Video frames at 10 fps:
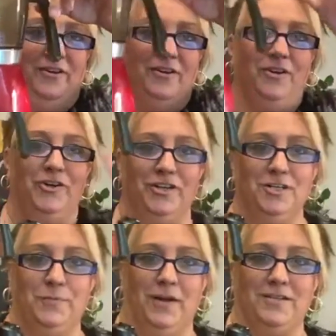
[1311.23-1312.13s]
good
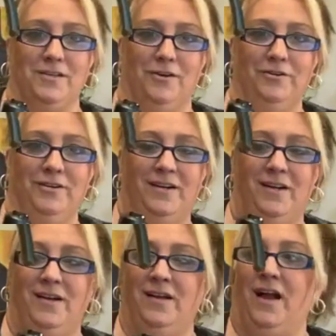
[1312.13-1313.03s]
espresso.
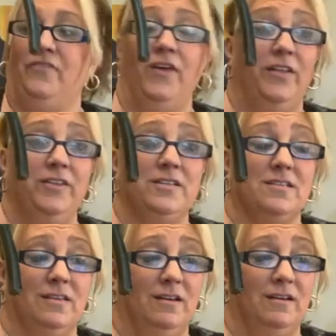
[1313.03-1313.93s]
I found
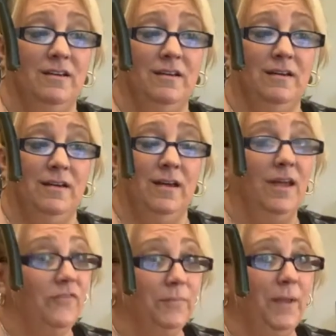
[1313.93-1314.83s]
this,
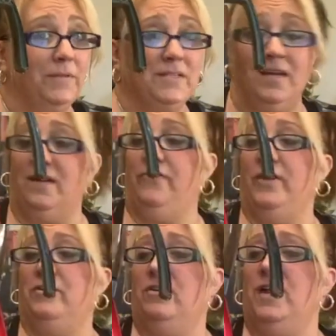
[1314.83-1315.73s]
if I'm not mistaken, I found
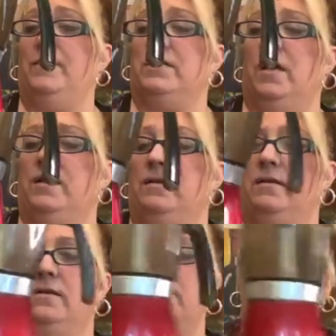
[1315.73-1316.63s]
it on Amazon.
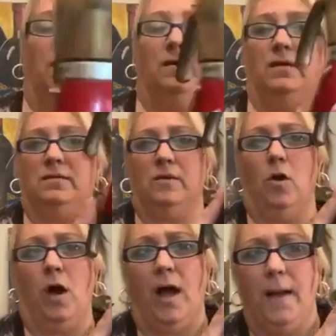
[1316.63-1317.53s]
It's
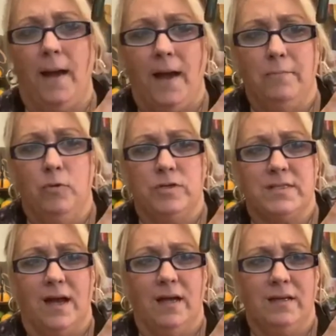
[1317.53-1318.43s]

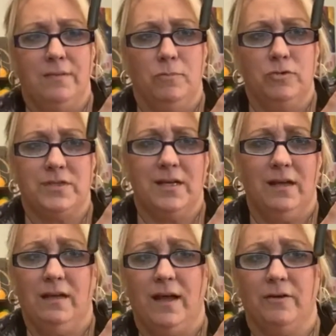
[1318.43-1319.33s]

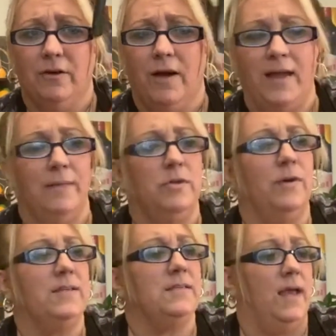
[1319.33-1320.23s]
Imusa, I don't know,
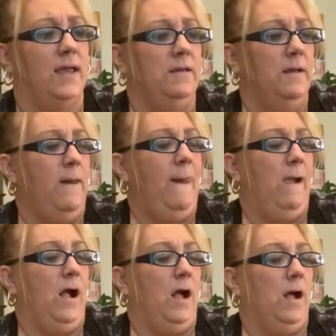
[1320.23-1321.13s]
I-M-U-S-A.
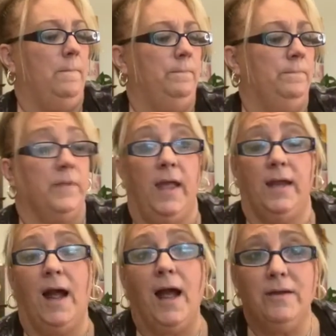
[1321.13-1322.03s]
And
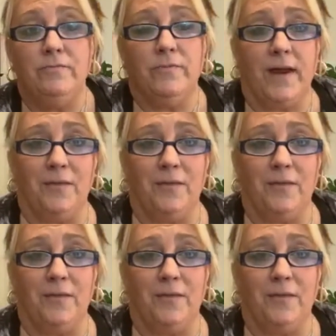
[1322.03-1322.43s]
I ran